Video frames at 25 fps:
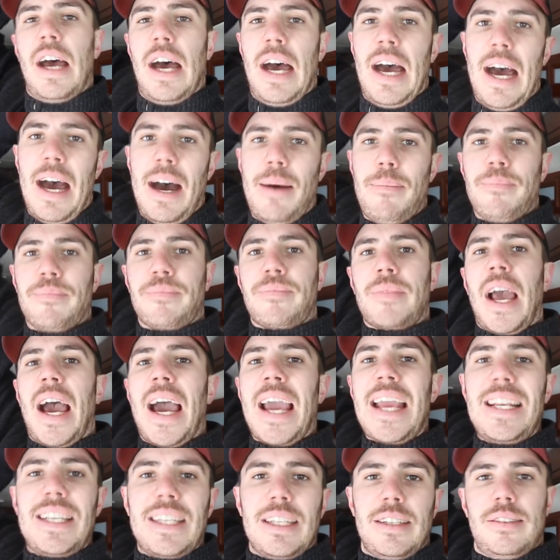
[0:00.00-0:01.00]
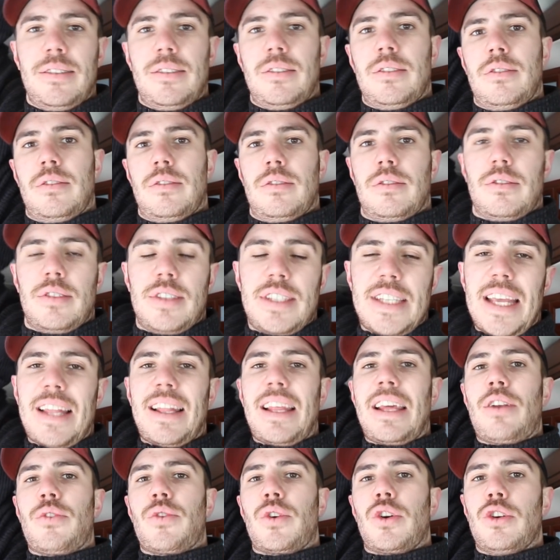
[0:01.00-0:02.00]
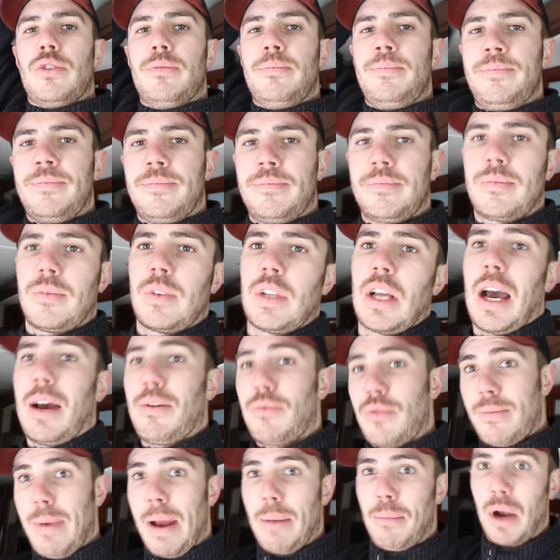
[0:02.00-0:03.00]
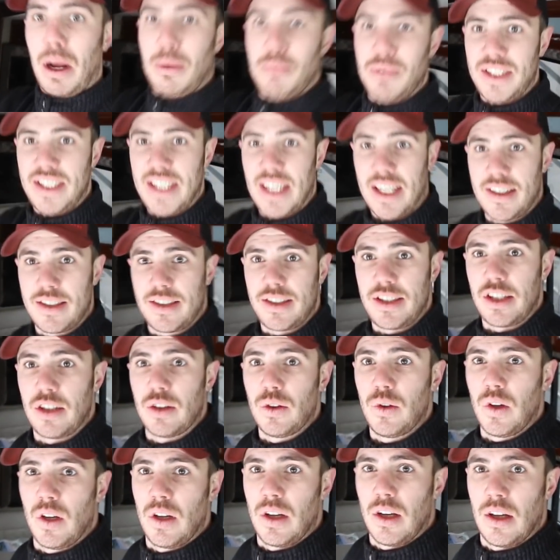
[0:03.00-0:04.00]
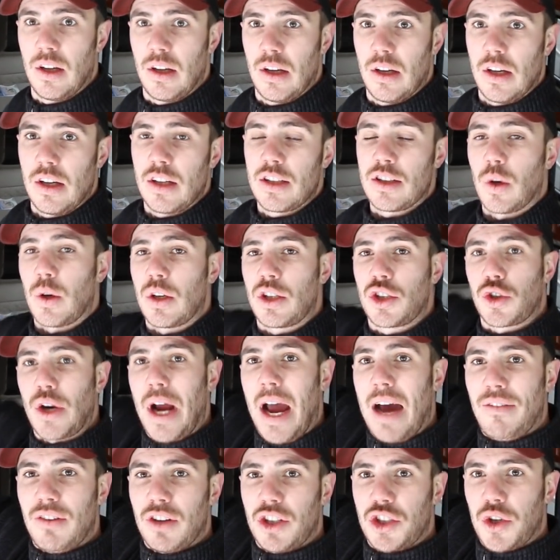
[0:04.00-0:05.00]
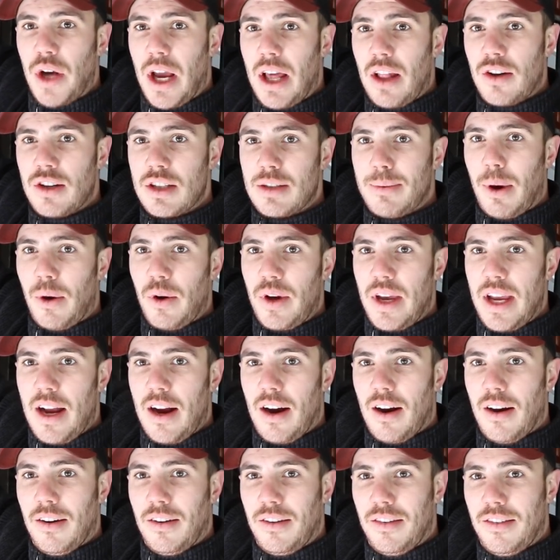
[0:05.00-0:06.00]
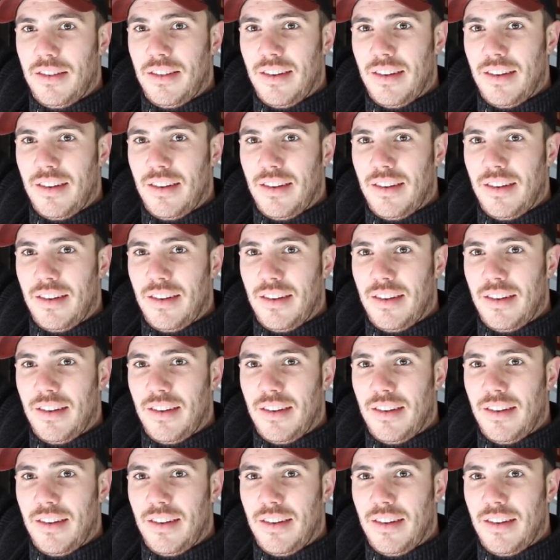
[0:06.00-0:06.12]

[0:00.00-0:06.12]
of height, ceiling room. Remember, I'm 6'2", so a travel trailer is about here.